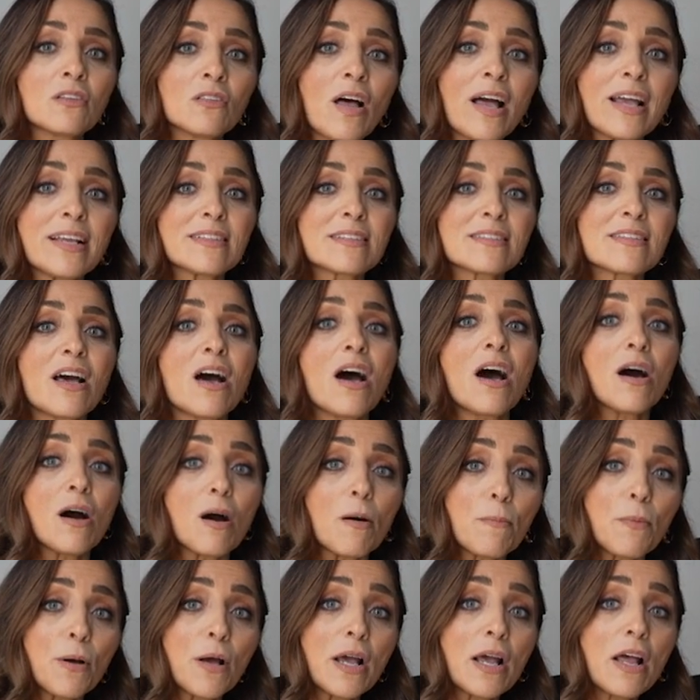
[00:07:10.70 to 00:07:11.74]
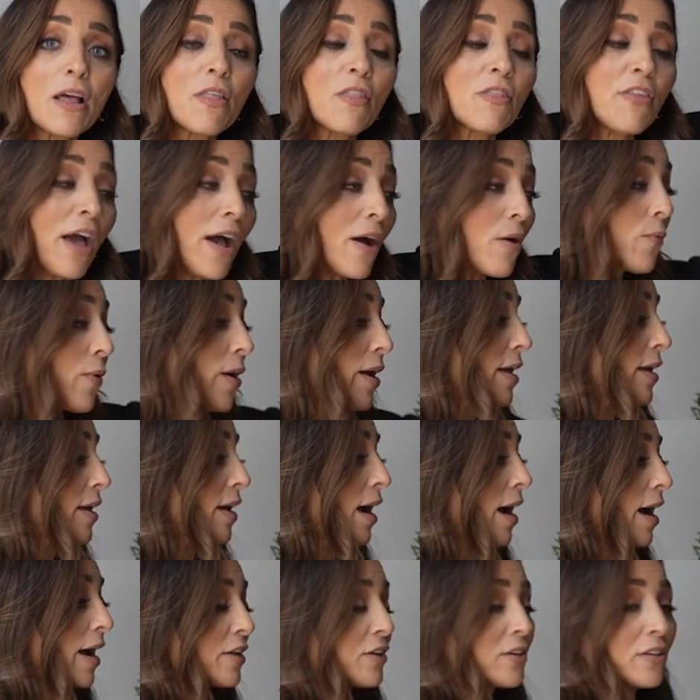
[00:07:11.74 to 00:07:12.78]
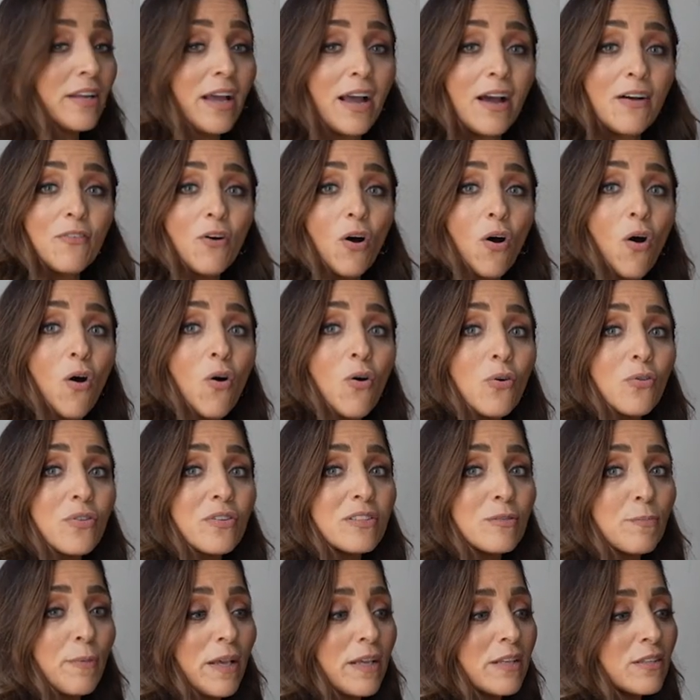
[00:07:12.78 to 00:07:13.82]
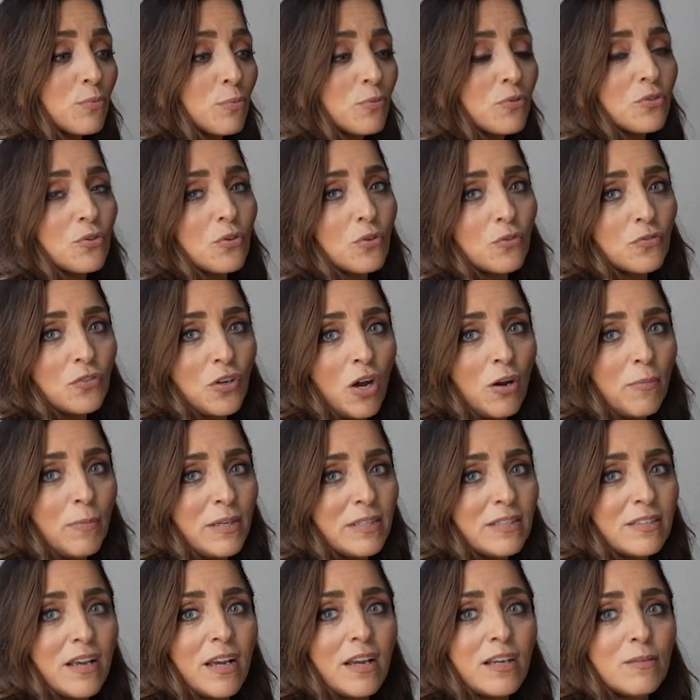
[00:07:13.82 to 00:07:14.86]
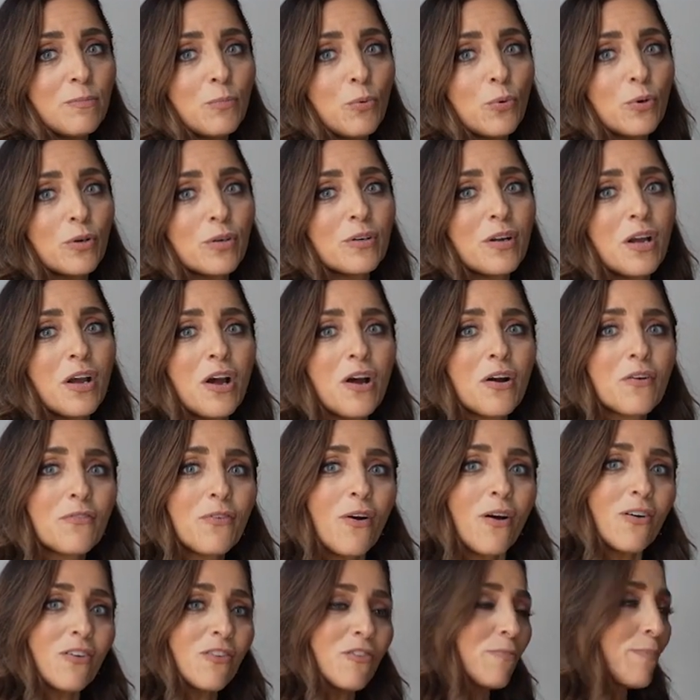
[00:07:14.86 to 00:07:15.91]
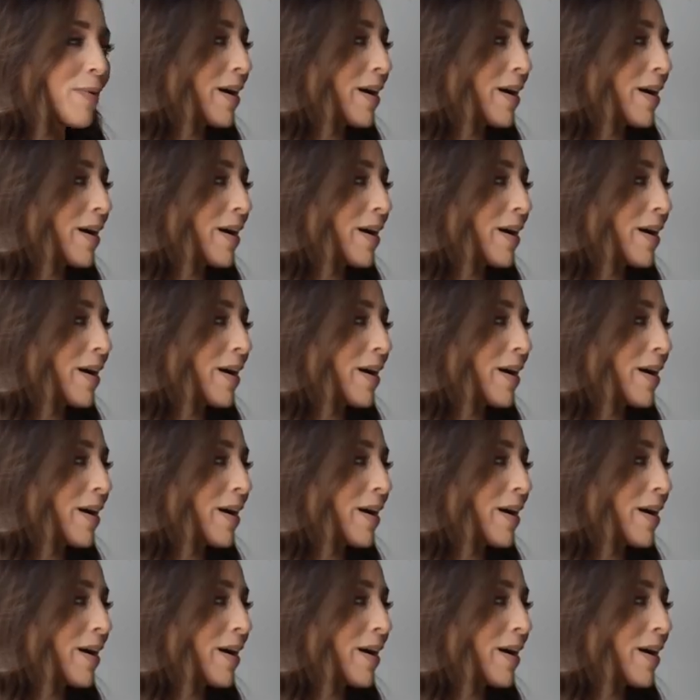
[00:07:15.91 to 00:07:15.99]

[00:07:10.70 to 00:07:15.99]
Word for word: lights up. That way I could have all the space reserved on my sideboard for all of